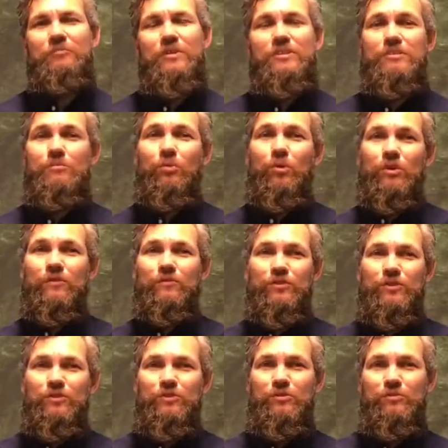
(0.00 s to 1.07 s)
but it's important for
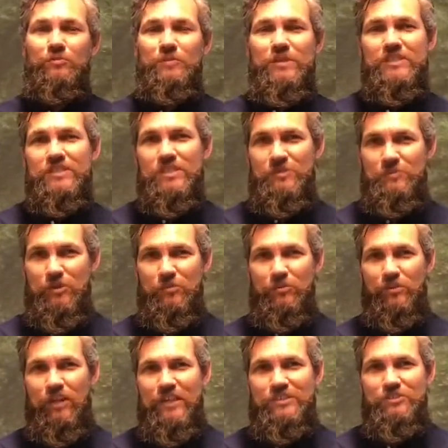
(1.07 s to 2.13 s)
you business
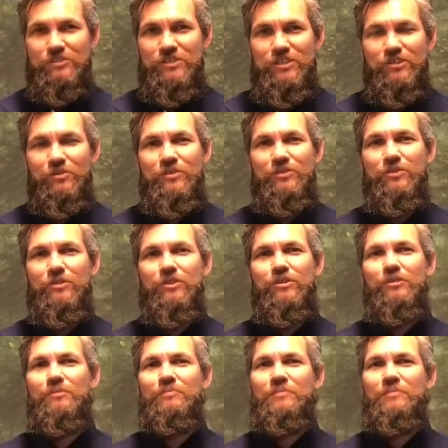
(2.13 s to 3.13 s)
people as you deal with your